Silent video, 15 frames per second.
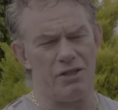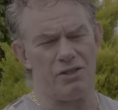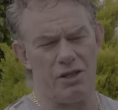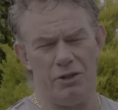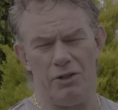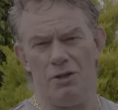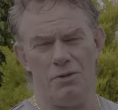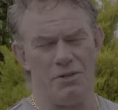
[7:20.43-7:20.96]
So
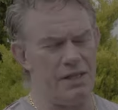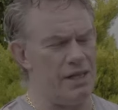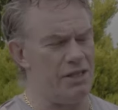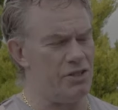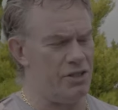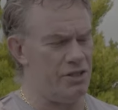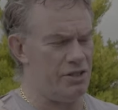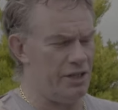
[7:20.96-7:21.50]
I'll use
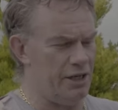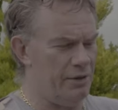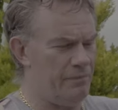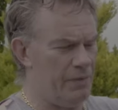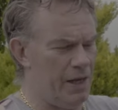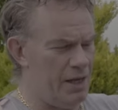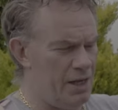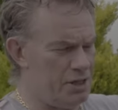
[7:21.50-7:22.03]
this just to
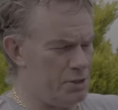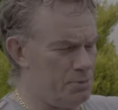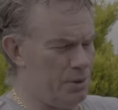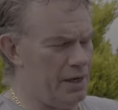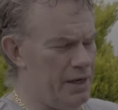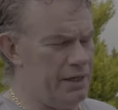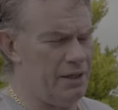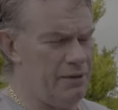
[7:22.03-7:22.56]

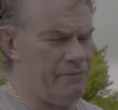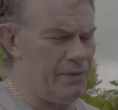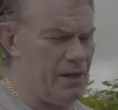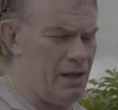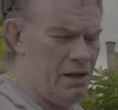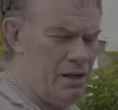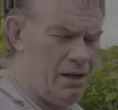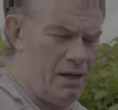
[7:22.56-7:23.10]
spray
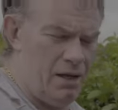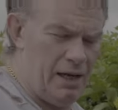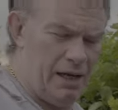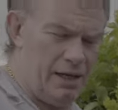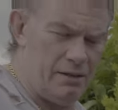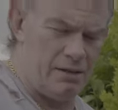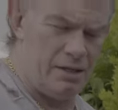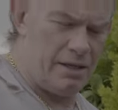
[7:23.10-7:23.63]

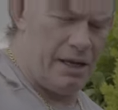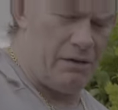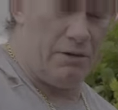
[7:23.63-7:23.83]
and get